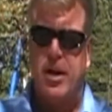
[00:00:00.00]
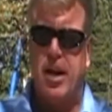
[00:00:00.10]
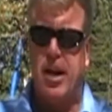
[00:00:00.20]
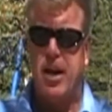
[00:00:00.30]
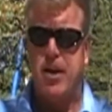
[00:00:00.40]

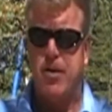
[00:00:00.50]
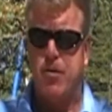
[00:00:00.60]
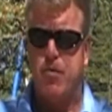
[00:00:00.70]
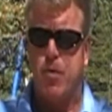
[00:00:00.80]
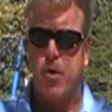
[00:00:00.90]
And
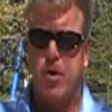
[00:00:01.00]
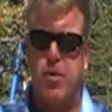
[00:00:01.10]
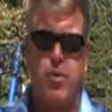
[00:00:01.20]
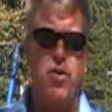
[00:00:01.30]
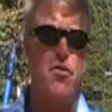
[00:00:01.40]

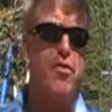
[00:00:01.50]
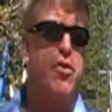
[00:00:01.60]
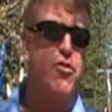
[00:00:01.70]
for whether it's the